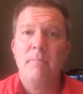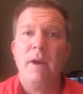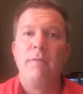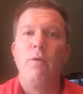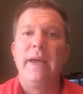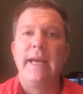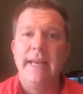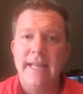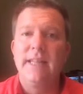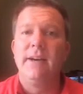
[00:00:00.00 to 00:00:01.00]
But if we can
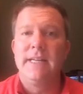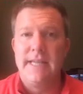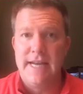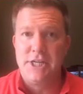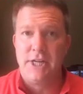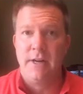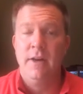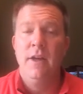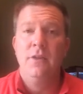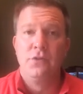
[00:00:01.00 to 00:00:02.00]
get their
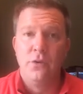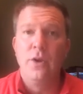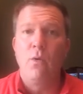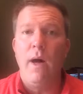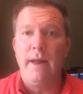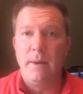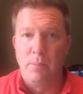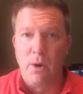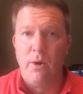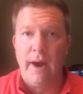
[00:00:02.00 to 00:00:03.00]
attention through the quality
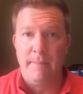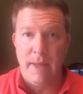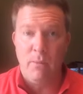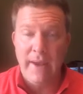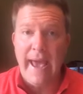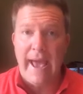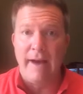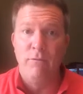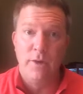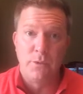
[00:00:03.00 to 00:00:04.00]
program that we
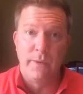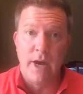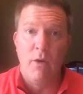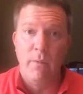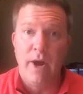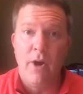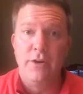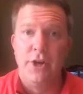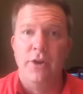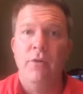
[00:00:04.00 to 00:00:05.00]
have, which we know we all
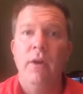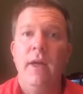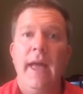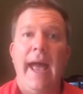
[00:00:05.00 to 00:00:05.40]
do,